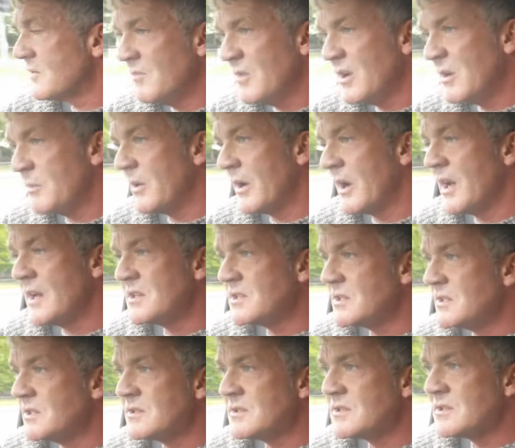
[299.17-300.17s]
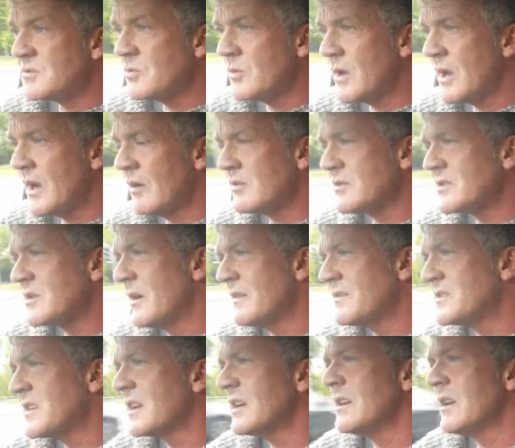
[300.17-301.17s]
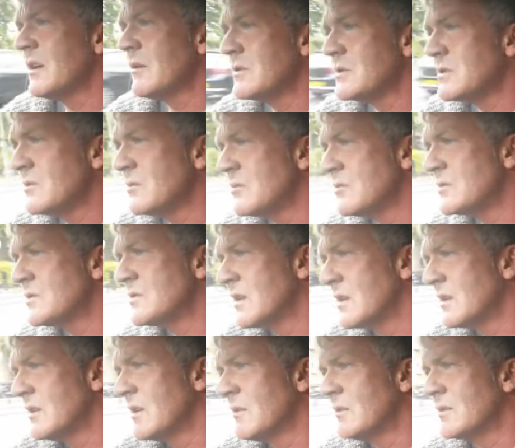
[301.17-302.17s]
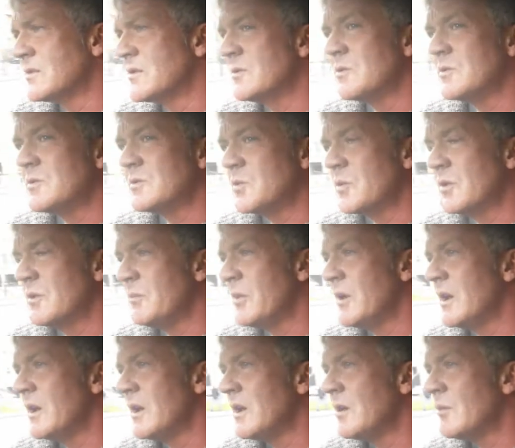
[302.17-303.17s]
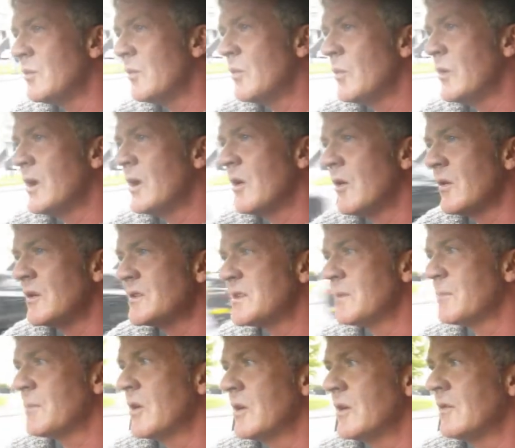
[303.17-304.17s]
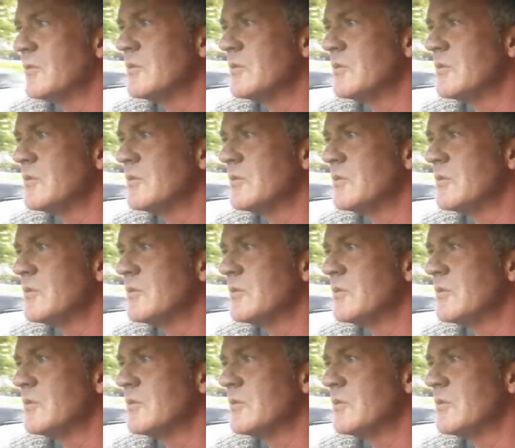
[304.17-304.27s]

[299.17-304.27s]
manipulations, we also have secondary tools. Secondary tools would be some kind